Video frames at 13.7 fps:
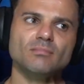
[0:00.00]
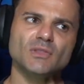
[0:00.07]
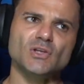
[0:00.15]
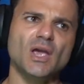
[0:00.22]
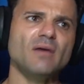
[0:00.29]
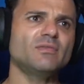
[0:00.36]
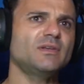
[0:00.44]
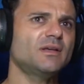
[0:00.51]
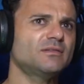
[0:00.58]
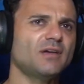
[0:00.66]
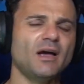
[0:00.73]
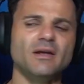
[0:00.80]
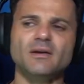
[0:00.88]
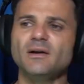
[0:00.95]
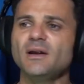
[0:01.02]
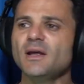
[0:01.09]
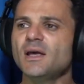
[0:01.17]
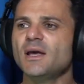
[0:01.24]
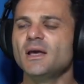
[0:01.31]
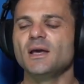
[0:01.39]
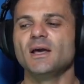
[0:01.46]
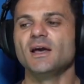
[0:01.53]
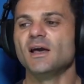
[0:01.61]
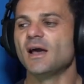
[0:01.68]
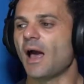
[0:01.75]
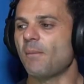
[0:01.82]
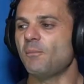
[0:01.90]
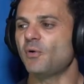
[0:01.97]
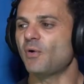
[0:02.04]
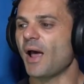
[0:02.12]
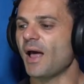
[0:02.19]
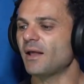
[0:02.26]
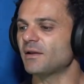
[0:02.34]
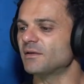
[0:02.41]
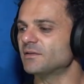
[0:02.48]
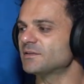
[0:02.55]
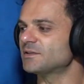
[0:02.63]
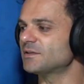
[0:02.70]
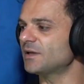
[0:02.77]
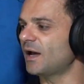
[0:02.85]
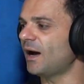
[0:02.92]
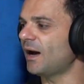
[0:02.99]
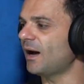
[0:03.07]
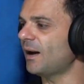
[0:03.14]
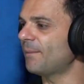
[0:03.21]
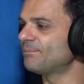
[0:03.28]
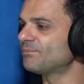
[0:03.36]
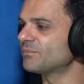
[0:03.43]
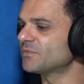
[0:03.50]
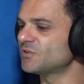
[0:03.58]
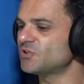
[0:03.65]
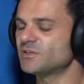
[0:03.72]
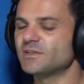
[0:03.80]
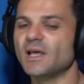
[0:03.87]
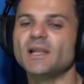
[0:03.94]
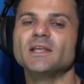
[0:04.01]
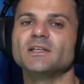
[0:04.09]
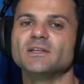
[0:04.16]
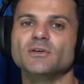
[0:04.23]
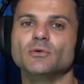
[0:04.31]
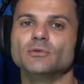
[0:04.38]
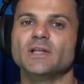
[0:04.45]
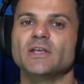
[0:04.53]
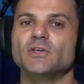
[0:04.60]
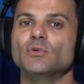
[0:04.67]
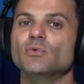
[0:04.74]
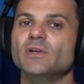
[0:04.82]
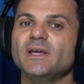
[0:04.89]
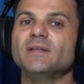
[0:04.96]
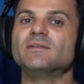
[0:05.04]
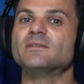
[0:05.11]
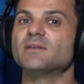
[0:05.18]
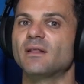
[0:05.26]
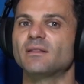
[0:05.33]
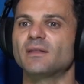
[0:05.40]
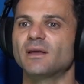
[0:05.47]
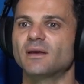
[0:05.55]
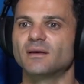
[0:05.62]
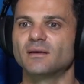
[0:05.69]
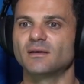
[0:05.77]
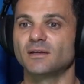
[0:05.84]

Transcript: You have the entire apparatus just telling you that you need something.